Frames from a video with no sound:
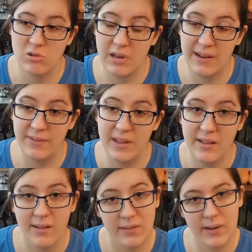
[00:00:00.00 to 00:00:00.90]
give
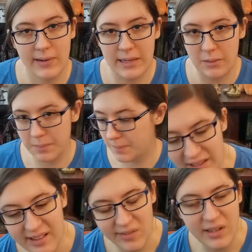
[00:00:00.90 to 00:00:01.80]
this a reread.
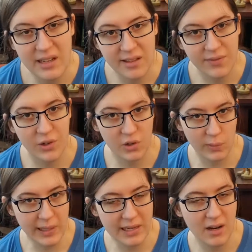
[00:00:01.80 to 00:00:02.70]
Next one is for
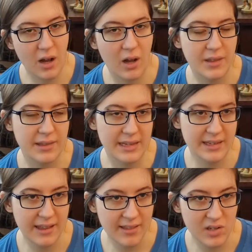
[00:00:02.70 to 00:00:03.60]
Green on the
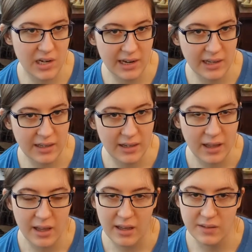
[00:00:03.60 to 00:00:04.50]
Dust Jacket,
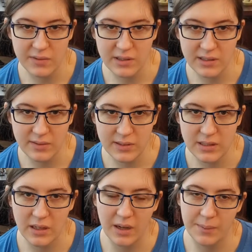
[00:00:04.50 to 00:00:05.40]
and for this
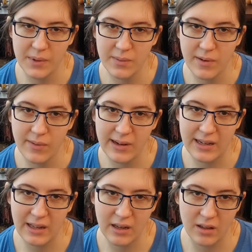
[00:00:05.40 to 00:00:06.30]
one, I'm going to be
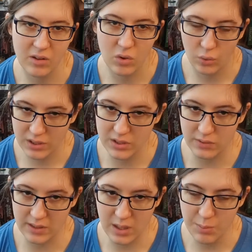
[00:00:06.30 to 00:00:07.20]
reading
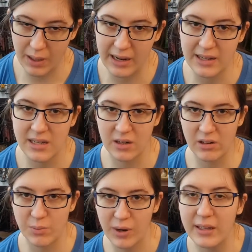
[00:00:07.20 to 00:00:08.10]
Sorcery by
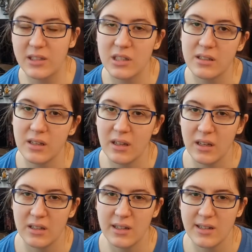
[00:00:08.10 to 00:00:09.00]
Terry Pratchett.
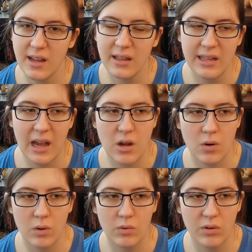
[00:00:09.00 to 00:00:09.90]
Technically, I
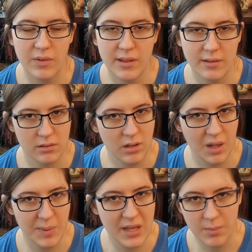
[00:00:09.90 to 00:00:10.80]
don't own a physical
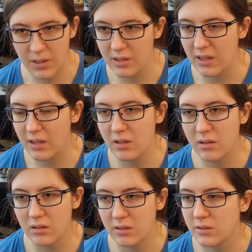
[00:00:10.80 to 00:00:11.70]
copy, but the
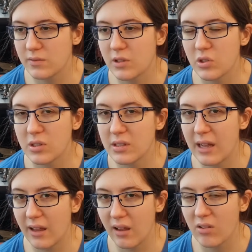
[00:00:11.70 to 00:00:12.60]
Kindle version
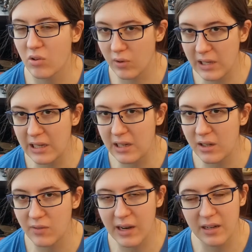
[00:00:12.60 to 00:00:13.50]
has
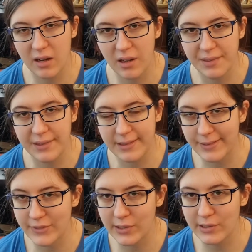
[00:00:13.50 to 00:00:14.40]
Green right on the
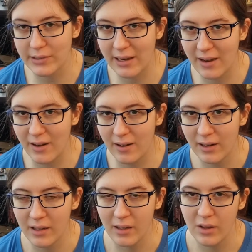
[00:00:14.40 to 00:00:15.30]
cover there,
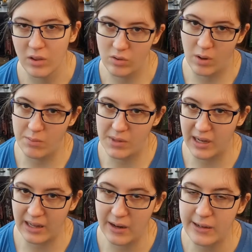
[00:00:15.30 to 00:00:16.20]
so I'm going
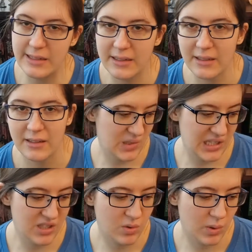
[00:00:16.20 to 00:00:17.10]
to count it.
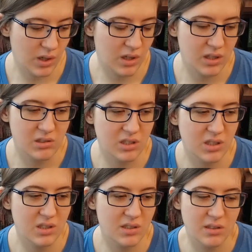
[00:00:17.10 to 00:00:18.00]
Discworld is
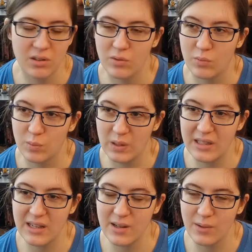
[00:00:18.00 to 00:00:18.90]
just
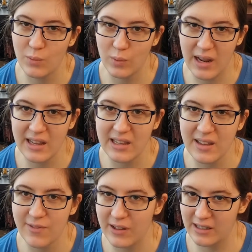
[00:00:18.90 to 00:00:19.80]
really
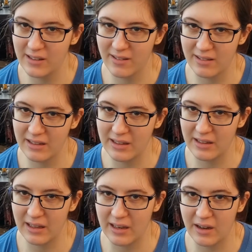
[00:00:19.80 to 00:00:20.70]
wacky
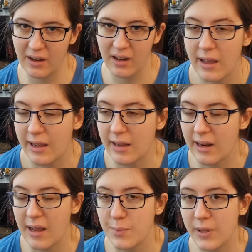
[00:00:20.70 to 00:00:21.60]
fantasy, and
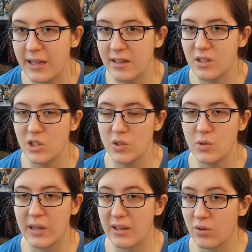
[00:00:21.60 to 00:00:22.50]
I plan
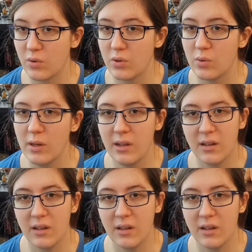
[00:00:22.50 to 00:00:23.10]
to get through